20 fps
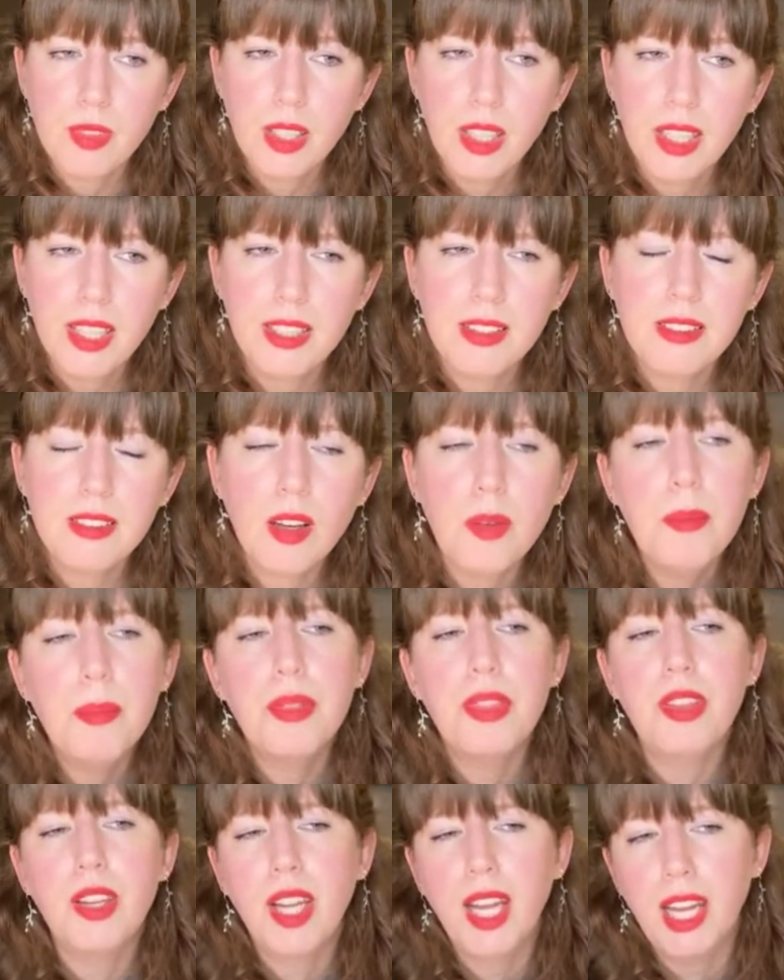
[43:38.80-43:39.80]
there's
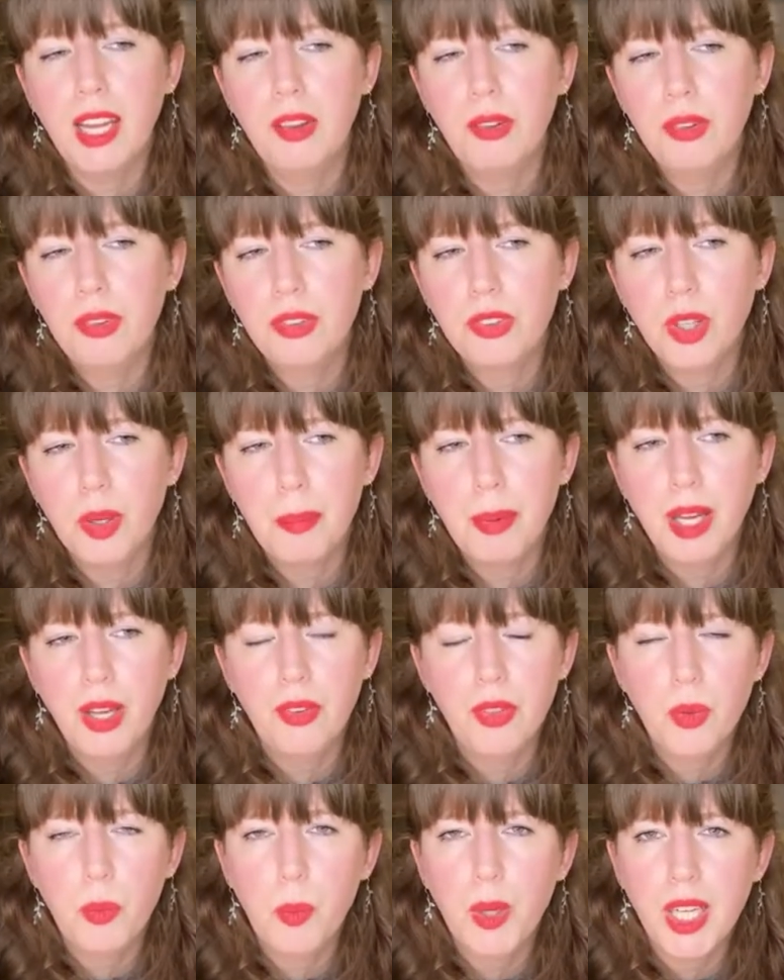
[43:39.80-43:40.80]
something else
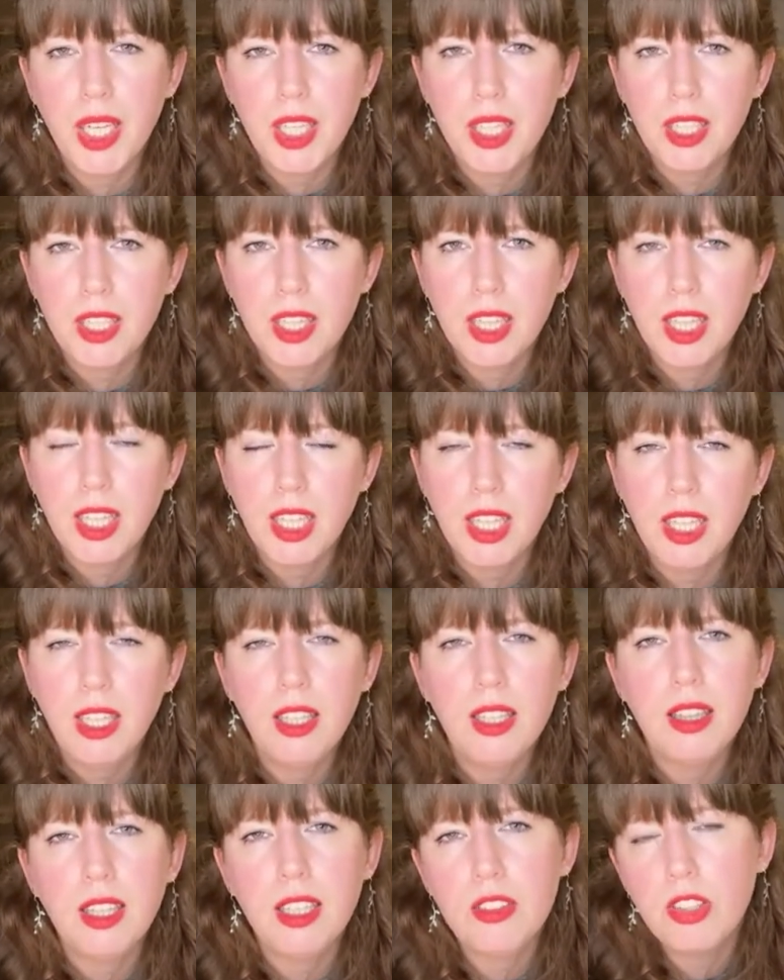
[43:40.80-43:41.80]
about the way that
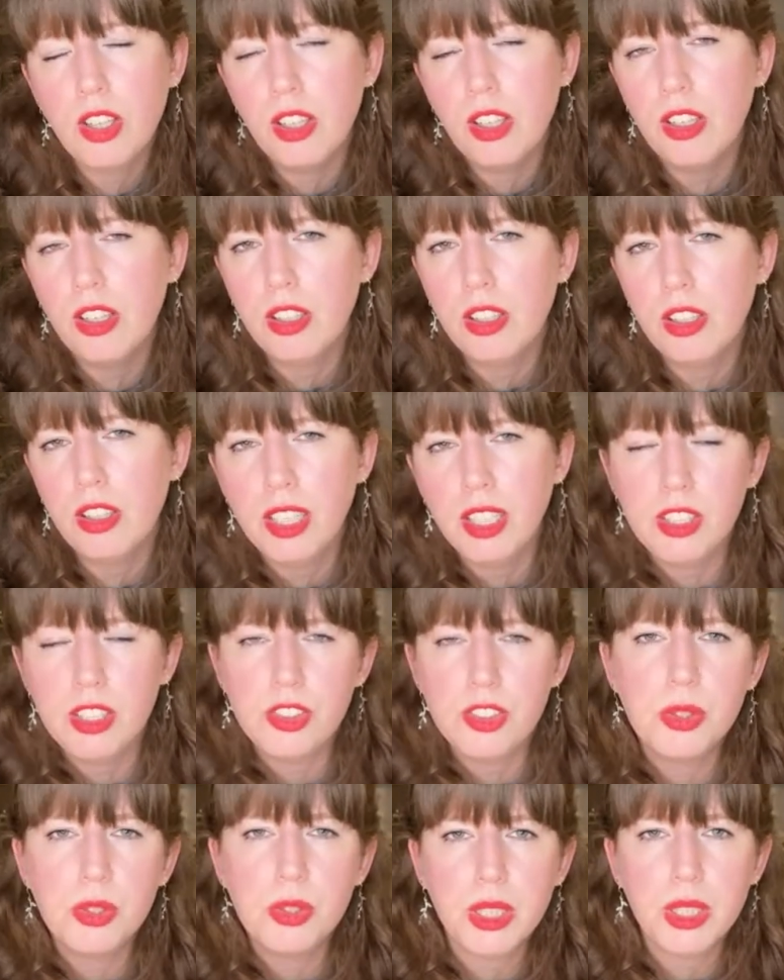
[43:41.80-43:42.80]
they turn
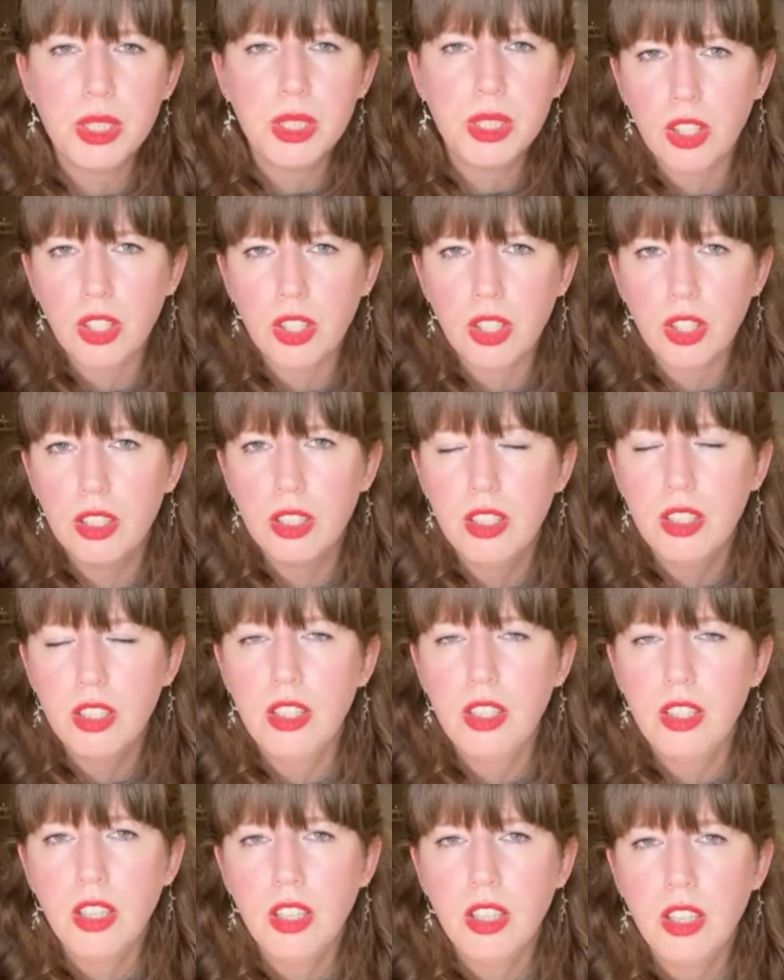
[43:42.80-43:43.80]
into each other
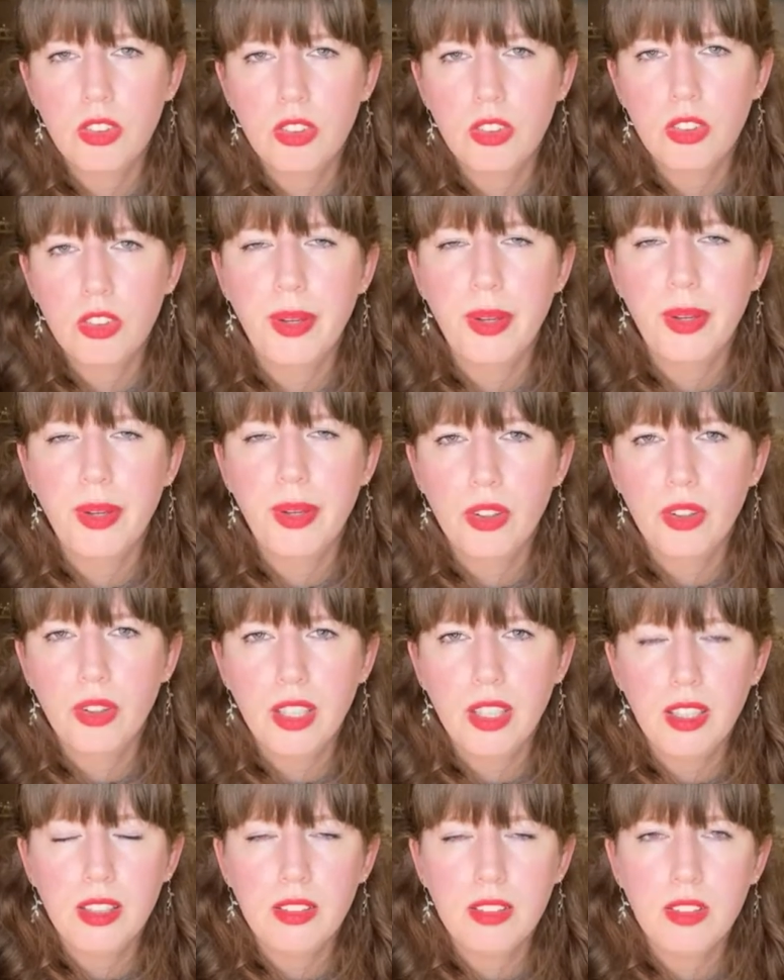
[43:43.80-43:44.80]
that's going on,
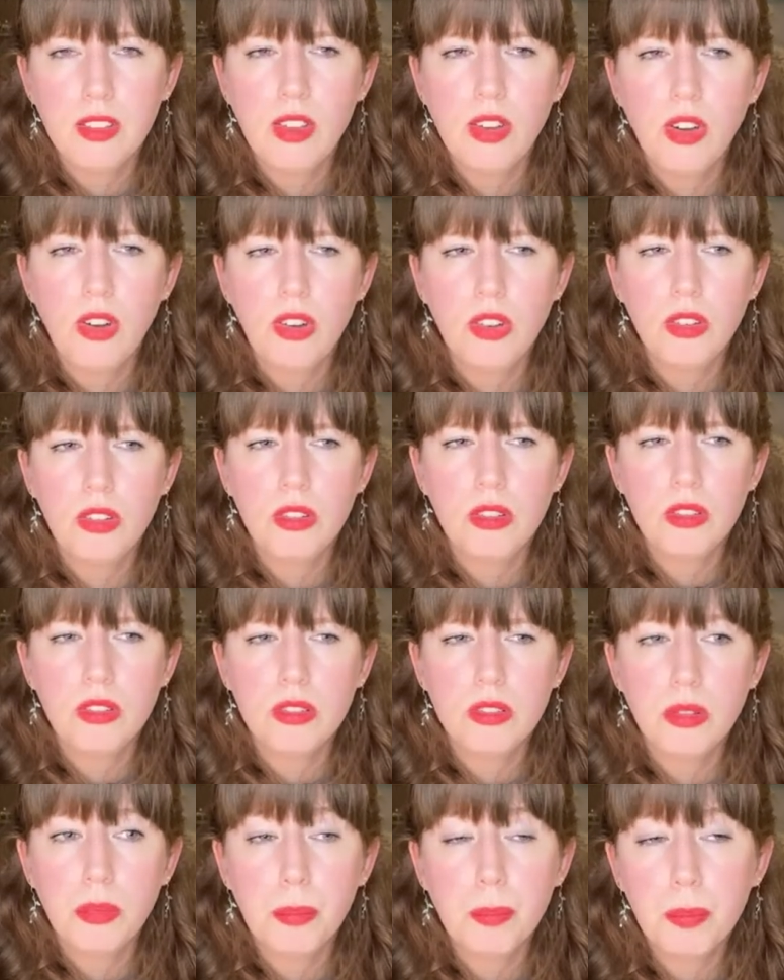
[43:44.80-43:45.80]
and it's not,
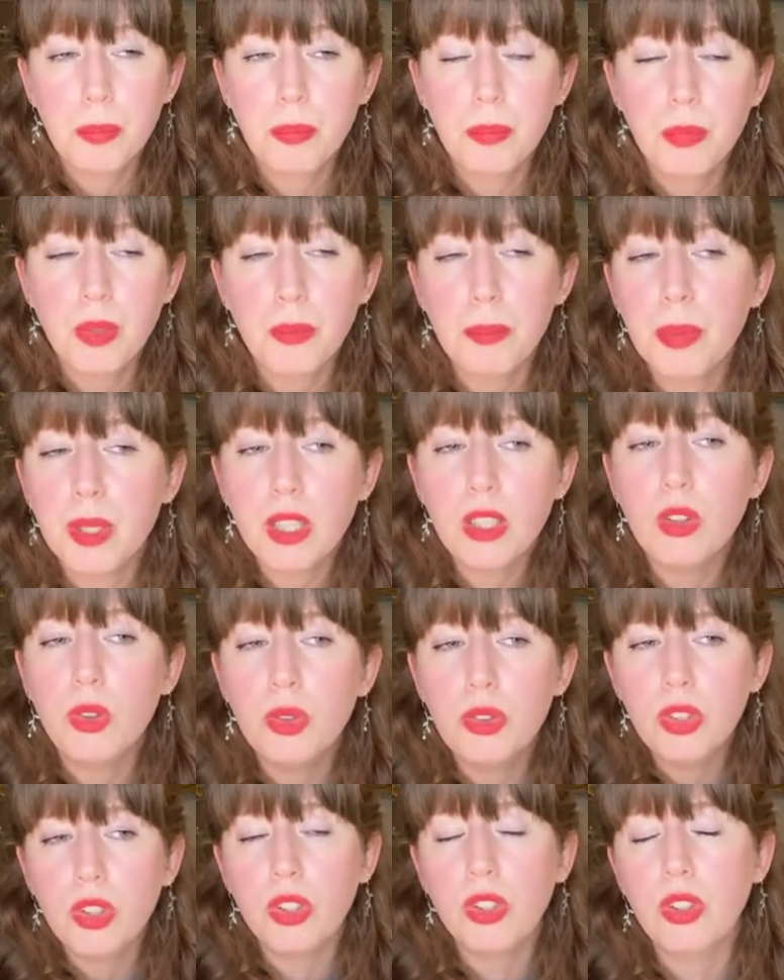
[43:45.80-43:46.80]
but
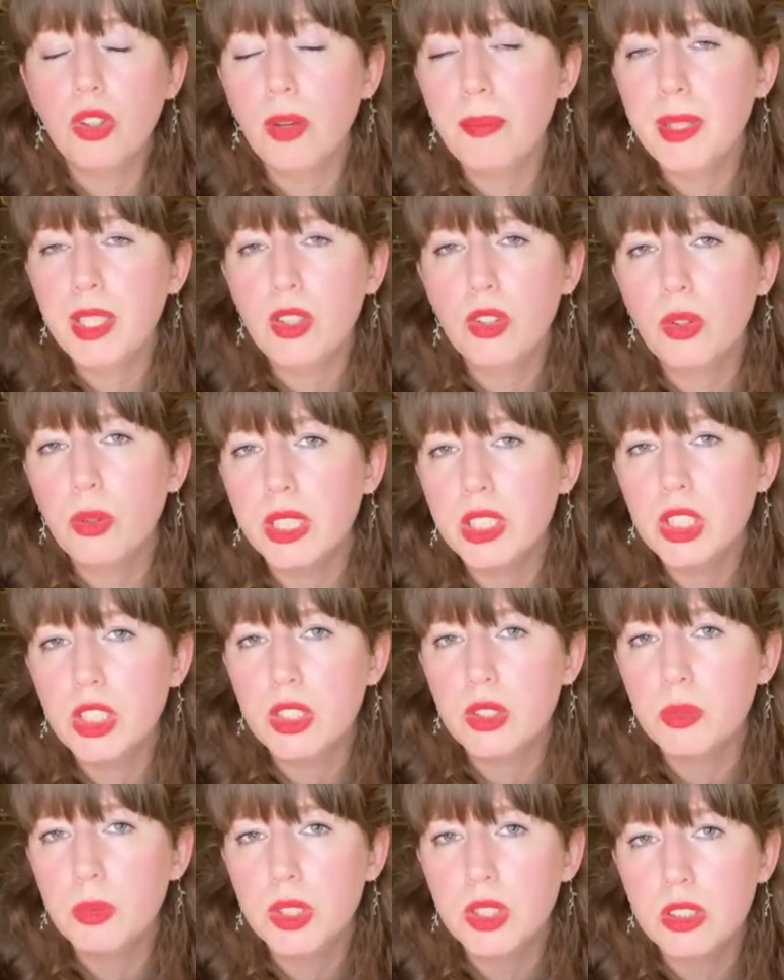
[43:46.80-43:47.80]
also, I mean, your
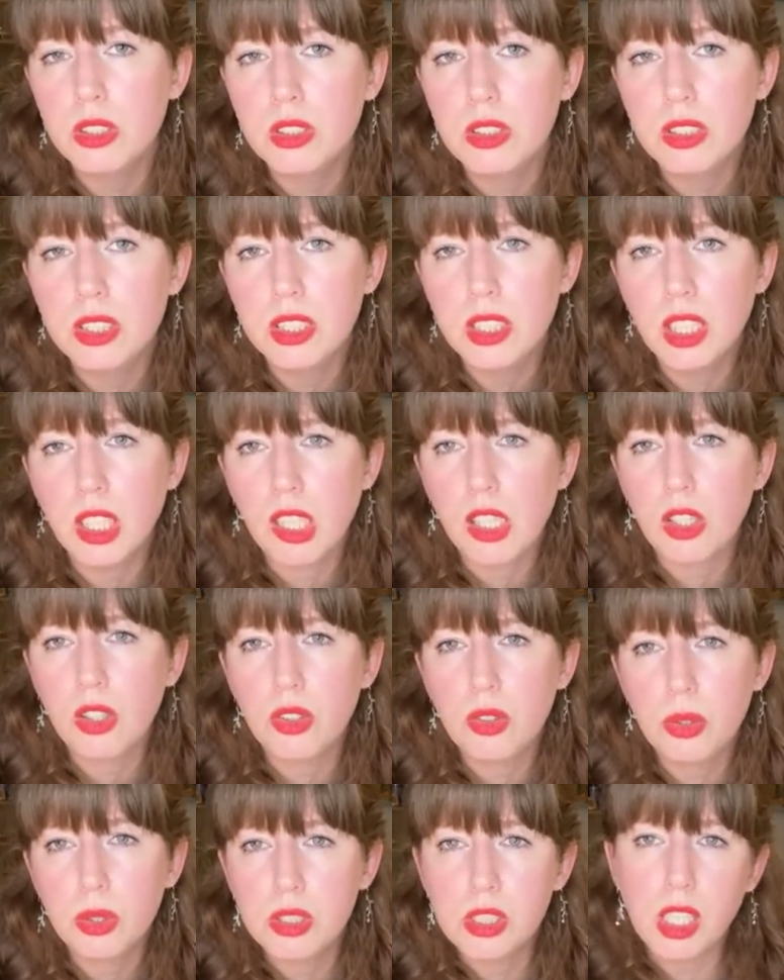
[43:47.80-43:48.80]
question was, did they go
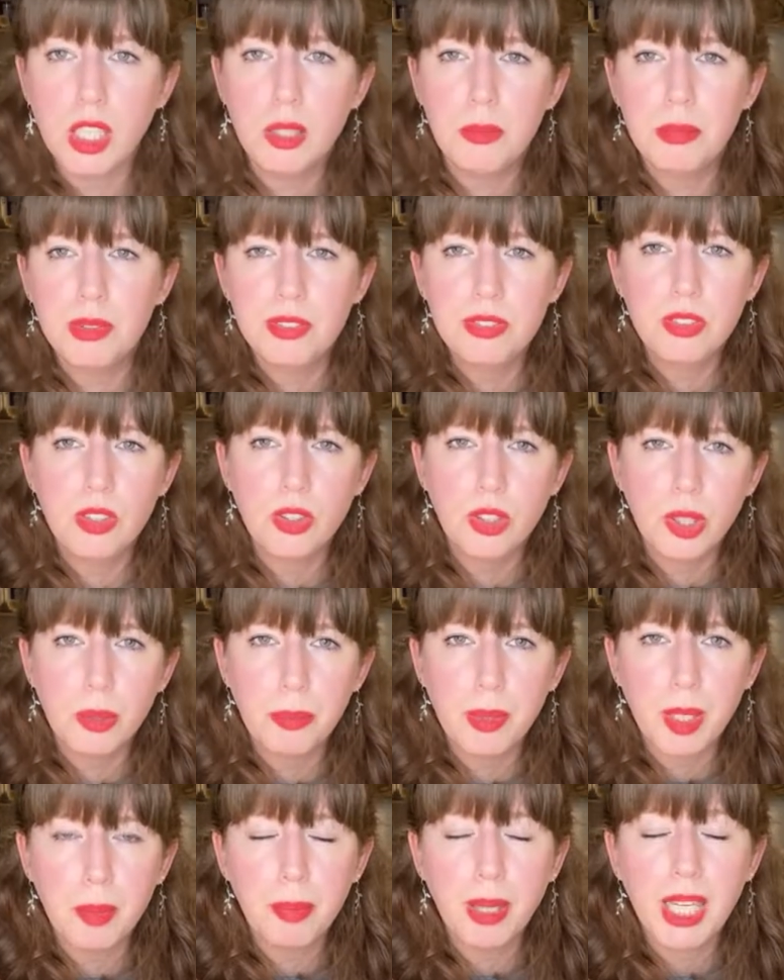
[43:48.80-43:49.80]
to a time before the
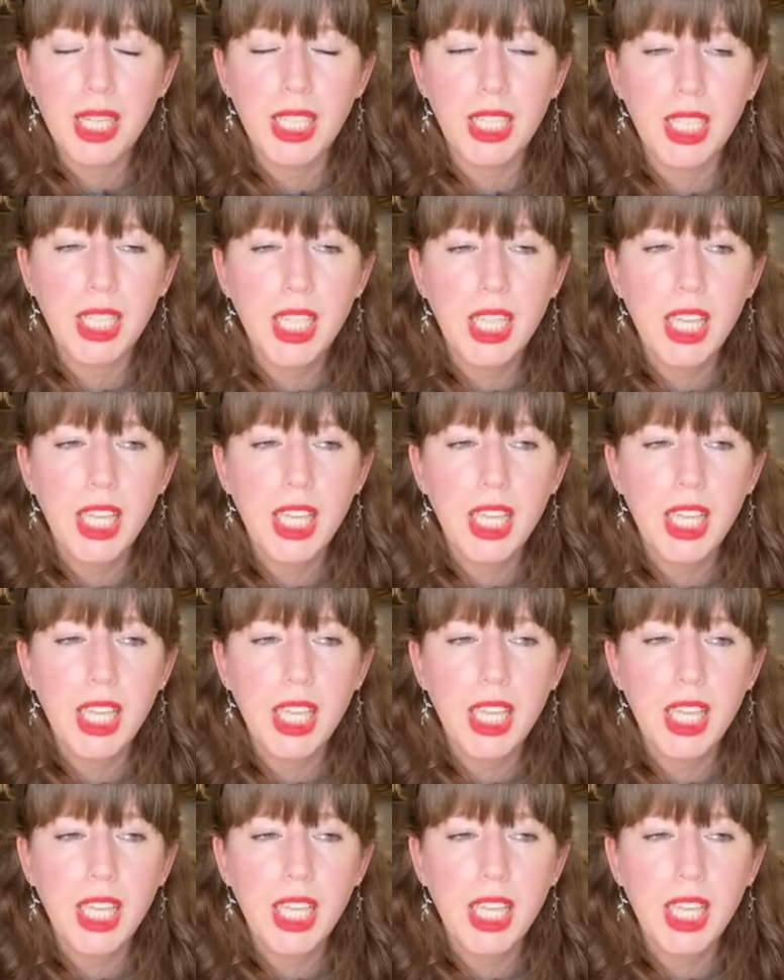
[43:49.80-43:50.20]
Big Bang?